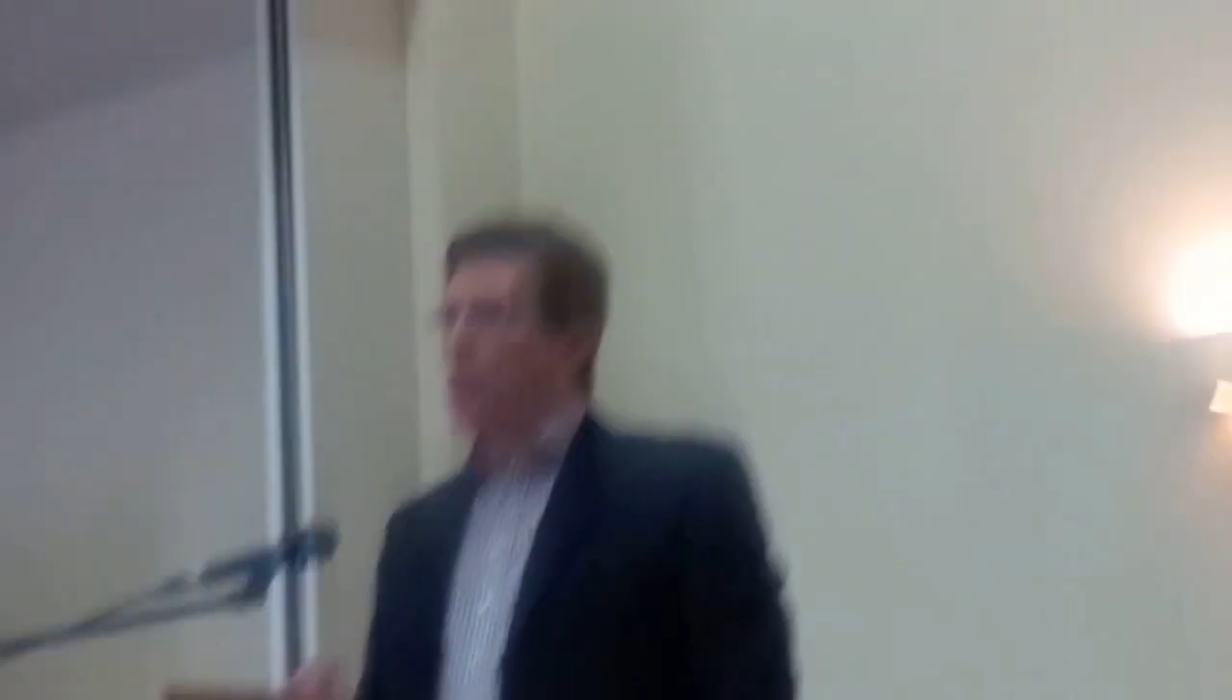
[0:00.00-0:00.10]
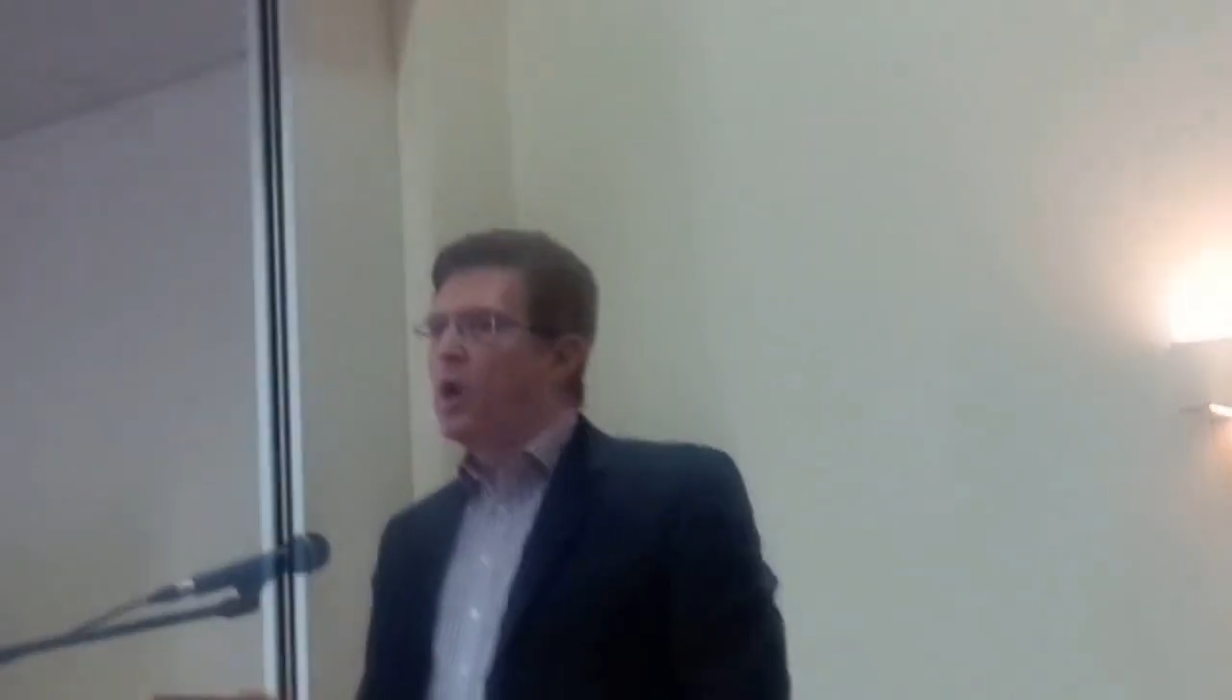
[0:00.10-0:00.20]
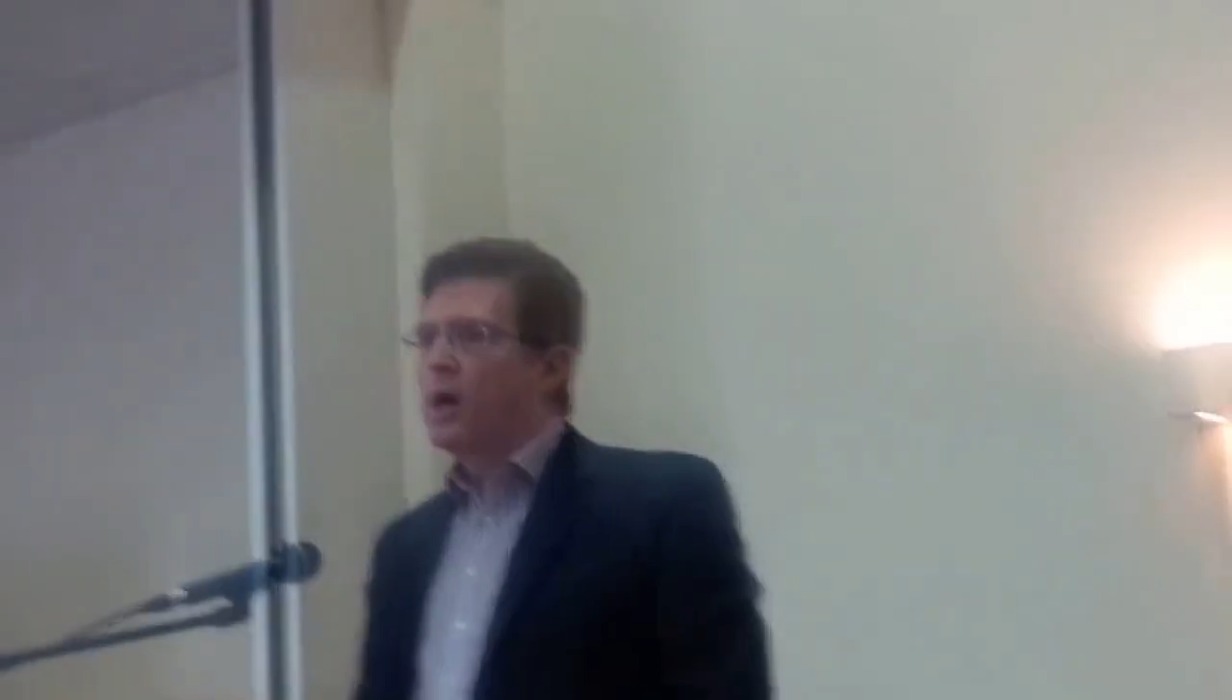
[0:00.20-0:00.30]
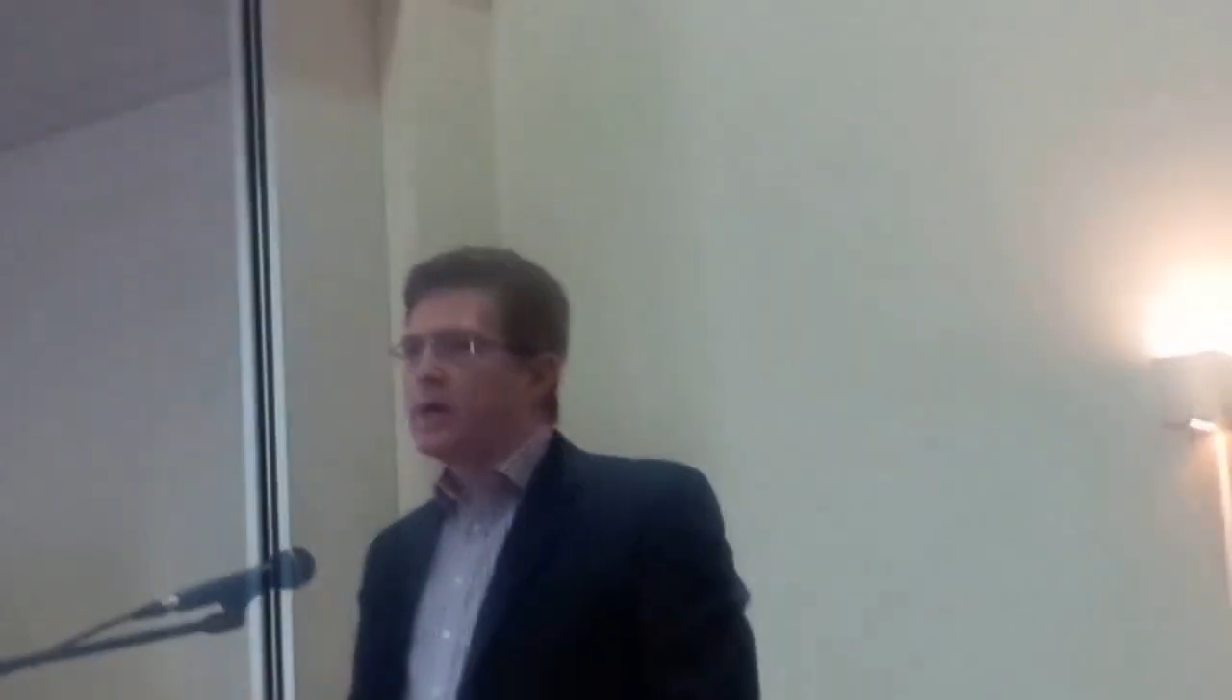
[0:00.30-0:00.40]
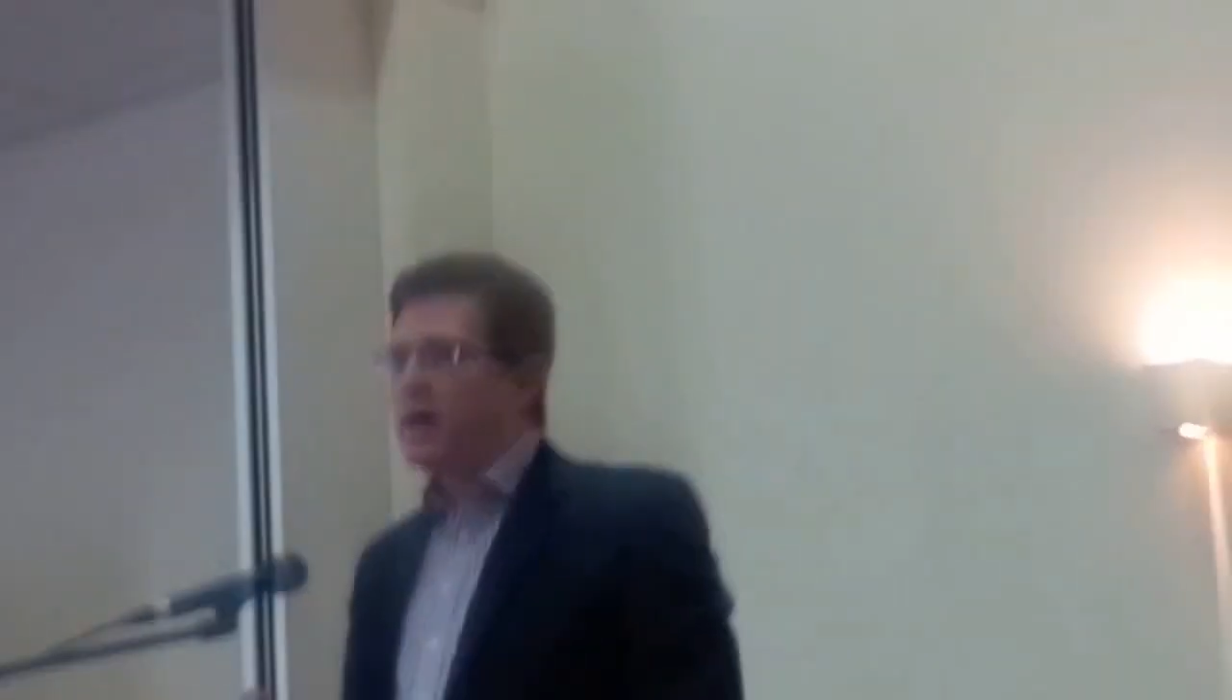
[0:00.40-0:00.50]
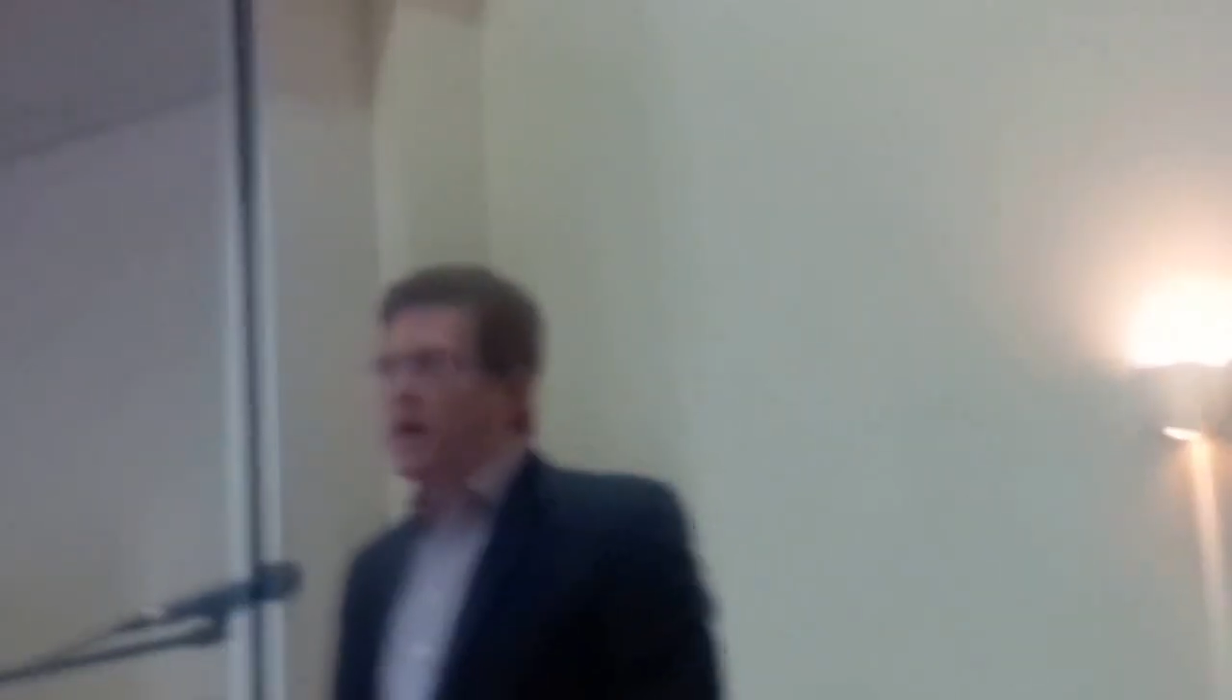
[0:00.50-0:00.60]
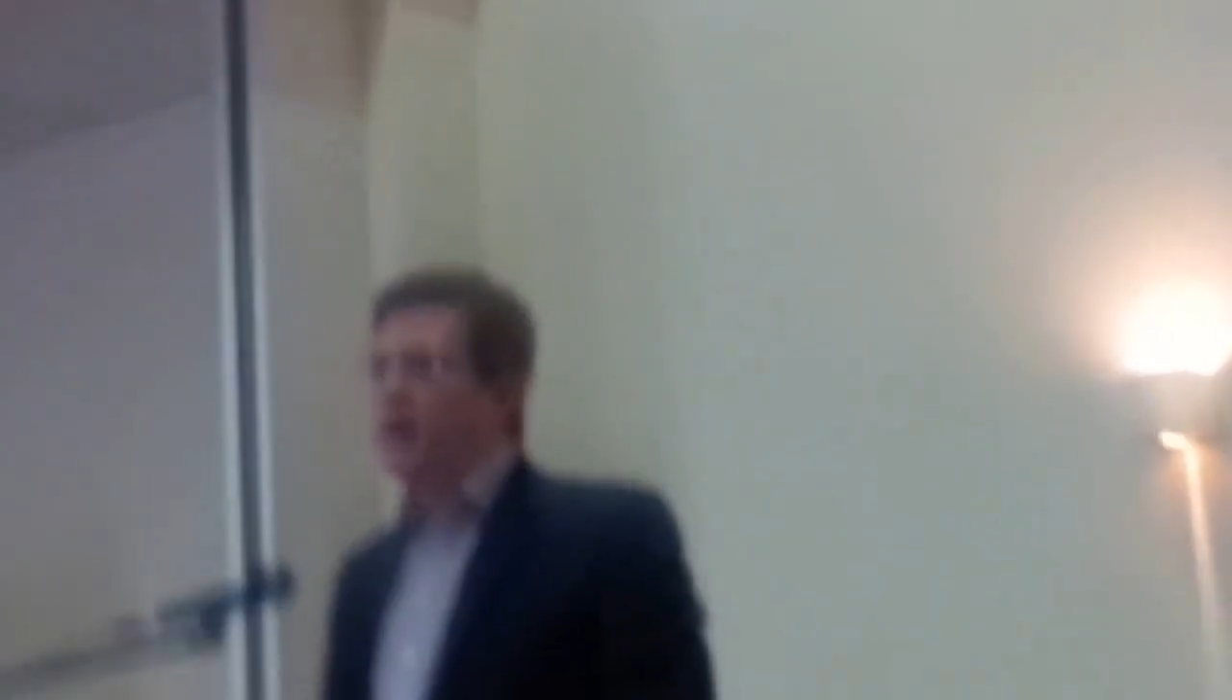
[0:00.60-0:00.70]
why